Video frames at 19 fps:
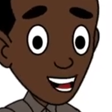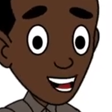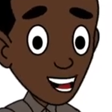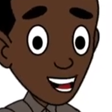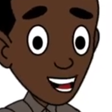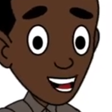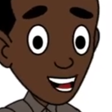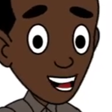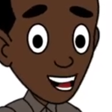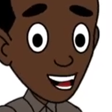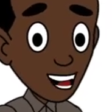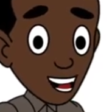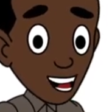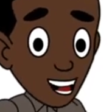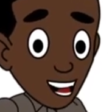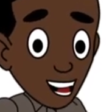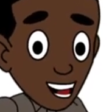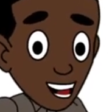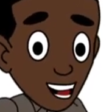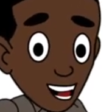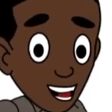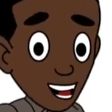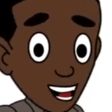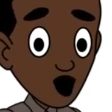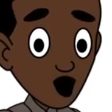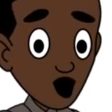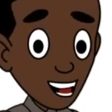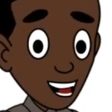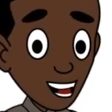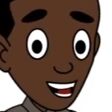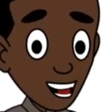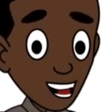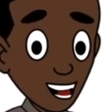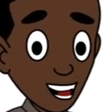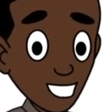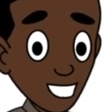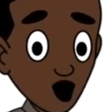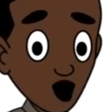is very, very
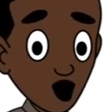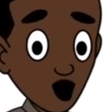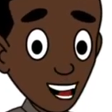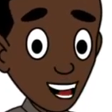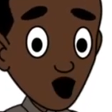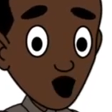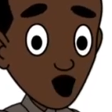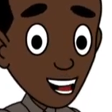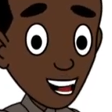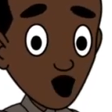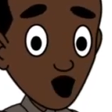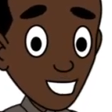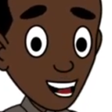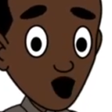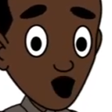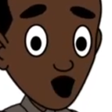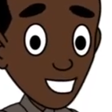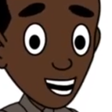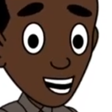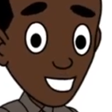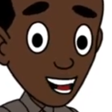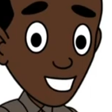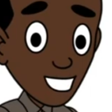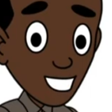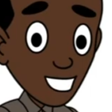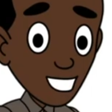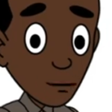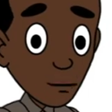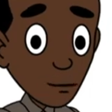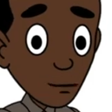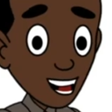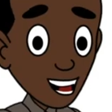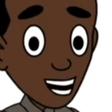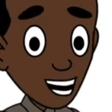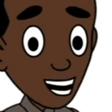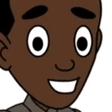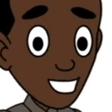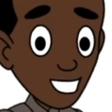important because you
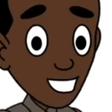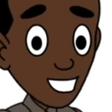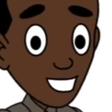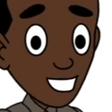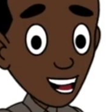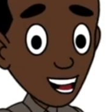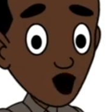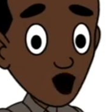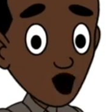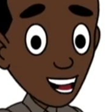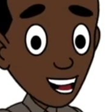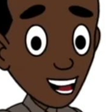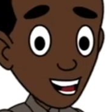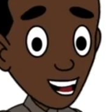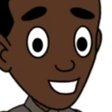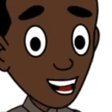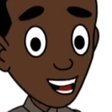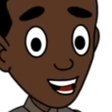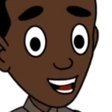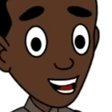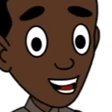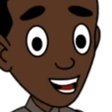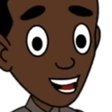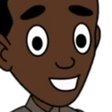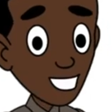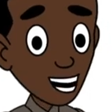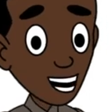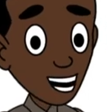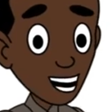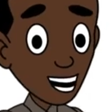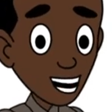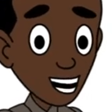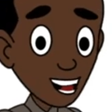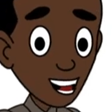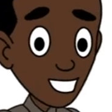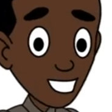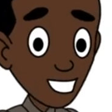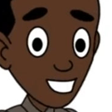count, me count, all of we
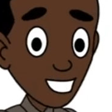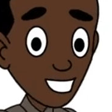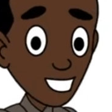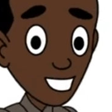count.